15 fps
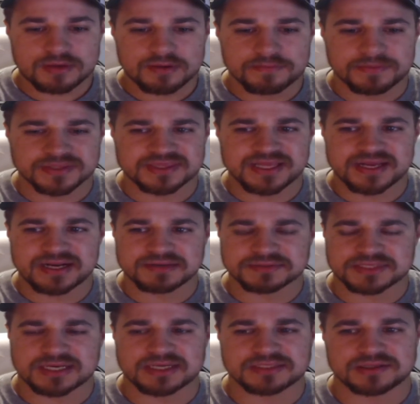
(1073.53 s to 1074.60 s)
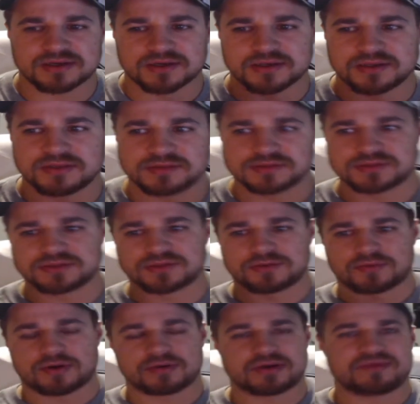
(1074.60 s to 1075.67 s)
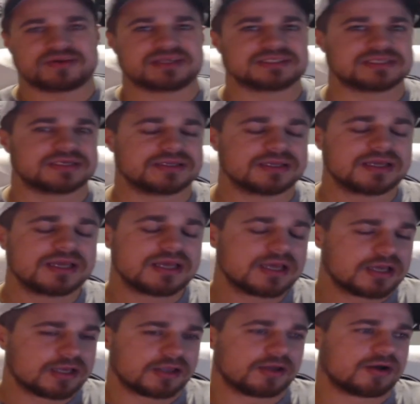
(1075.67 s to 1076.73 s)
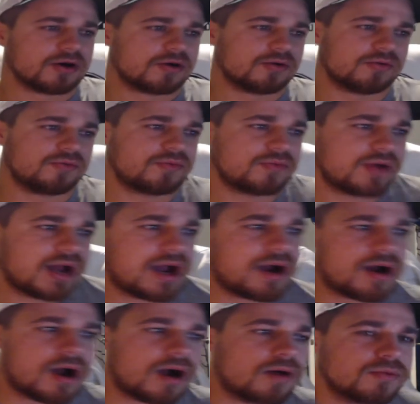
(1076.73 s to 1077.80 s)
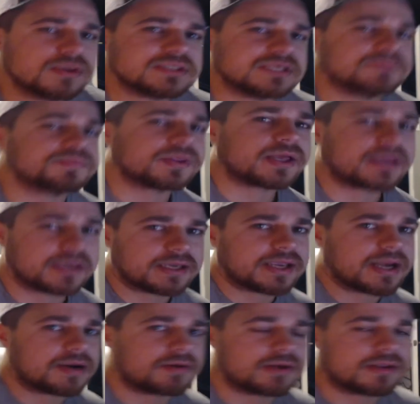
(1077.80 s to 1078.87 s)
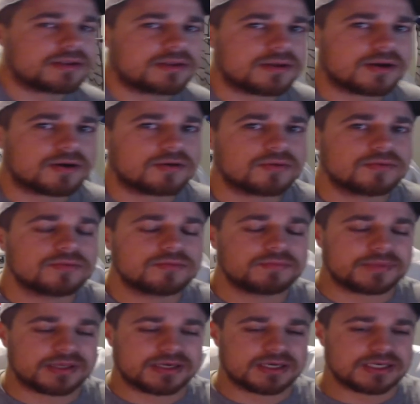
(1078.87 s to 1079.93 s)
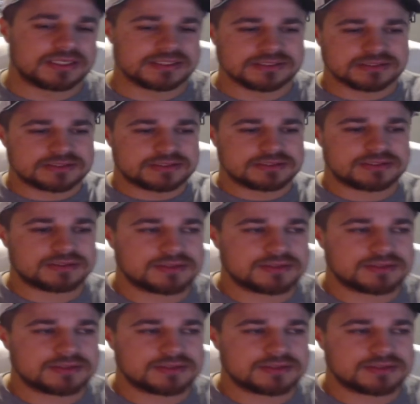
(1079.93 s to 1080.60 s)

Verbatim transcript: but then I was kind of talking to Walraven. I said, you know, how how is it playing in Gary? You know, because